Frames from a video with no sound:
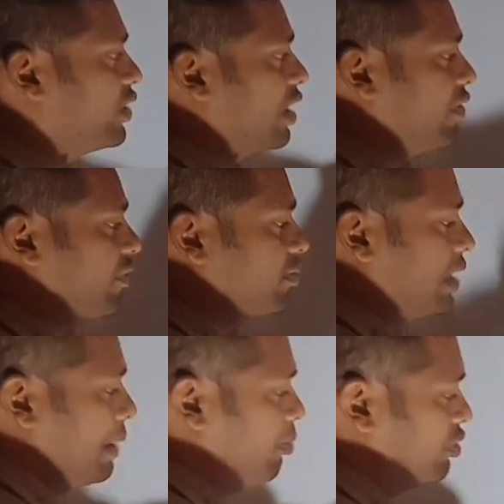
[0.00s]
away from the
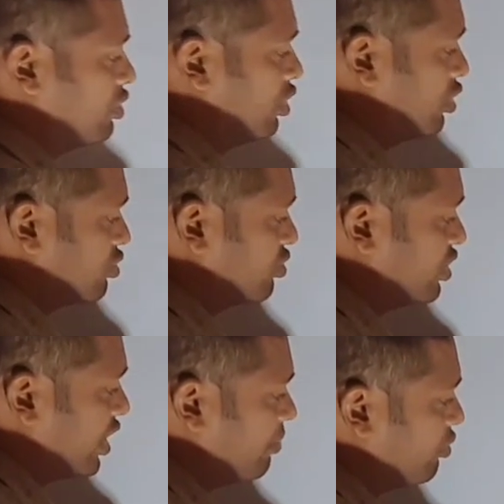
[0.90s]
lamp post, so she
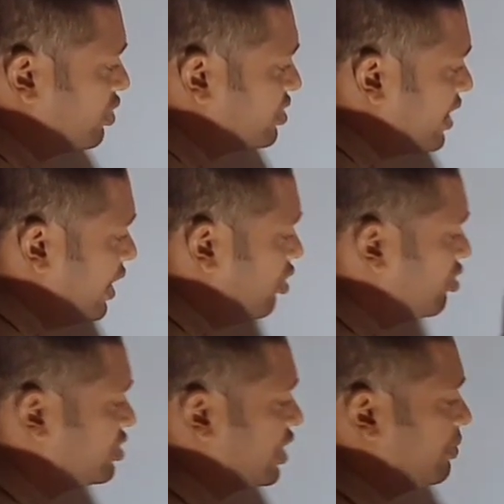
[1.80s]
can move this side or
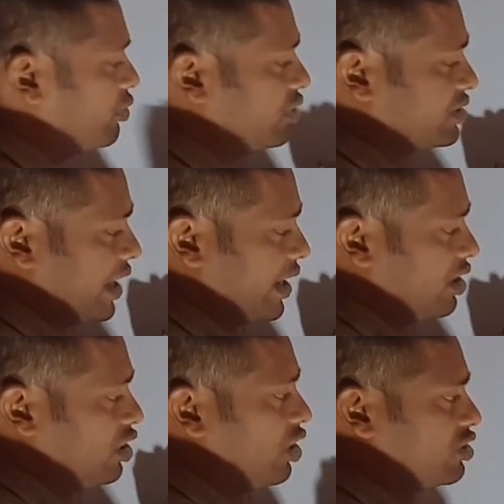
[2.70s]
she can move this side.
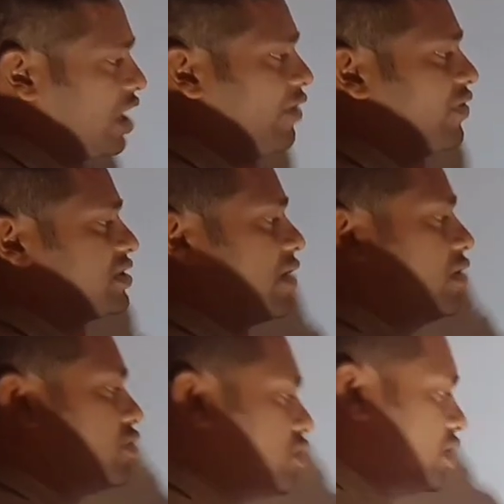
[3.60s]
So first I will
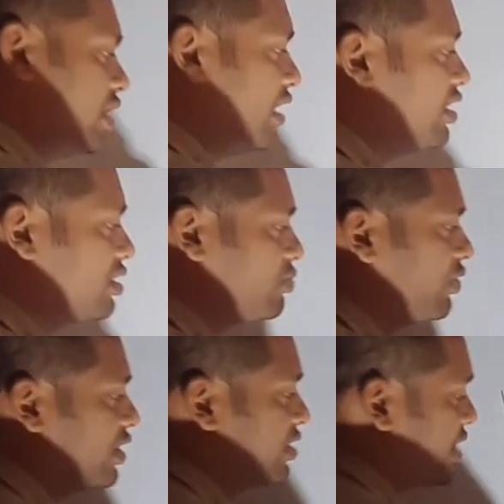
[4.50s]
see that it is moving
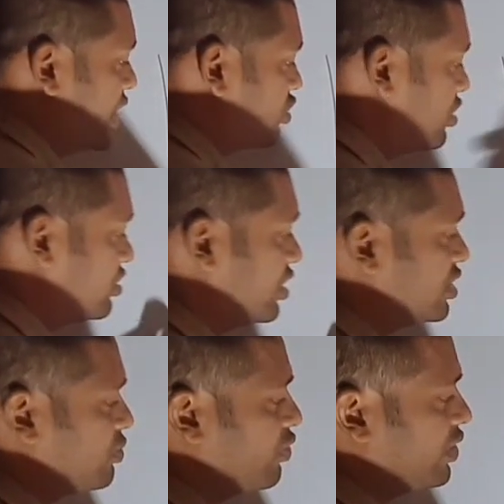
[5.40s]
this side. So she is
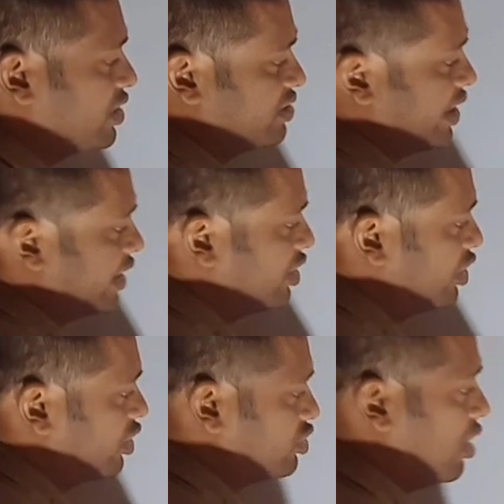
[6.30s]
moving this side.
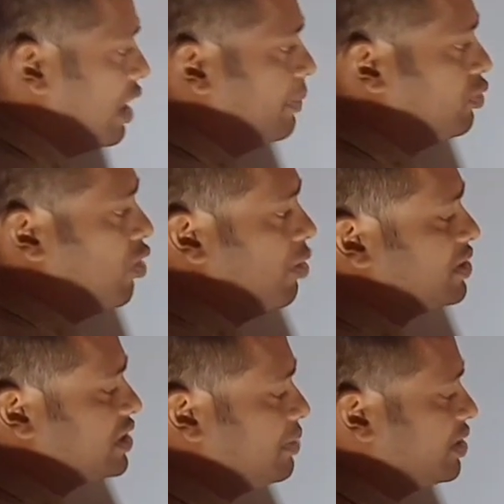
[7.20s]
So up to how much
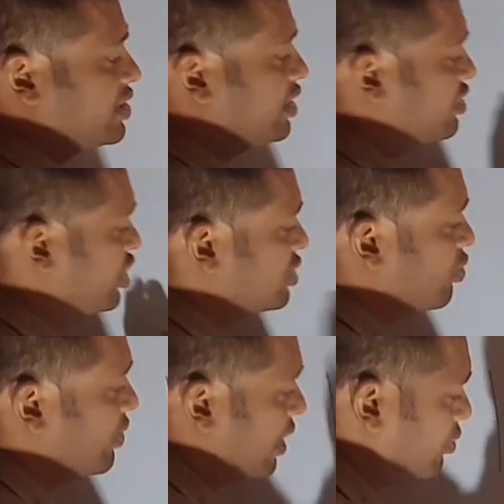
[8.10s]
time? They are saying she is
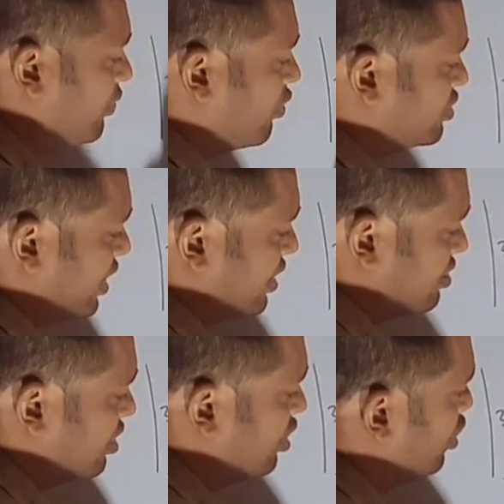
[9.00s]
moving up to 4 seconds.
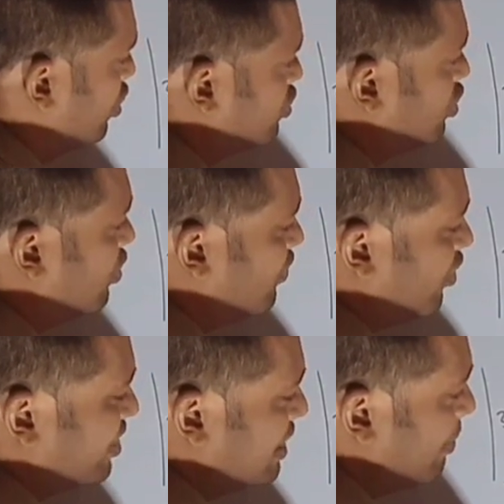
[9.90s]
So for
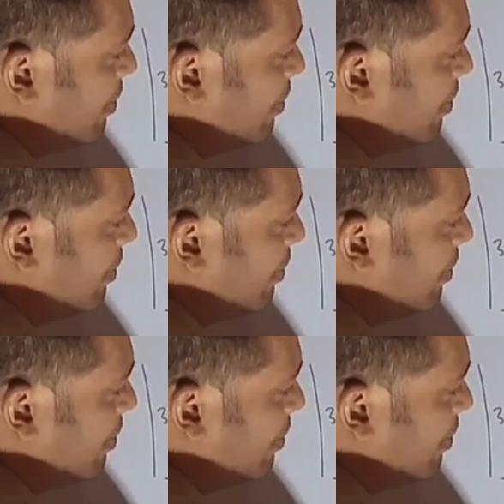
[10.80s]
example,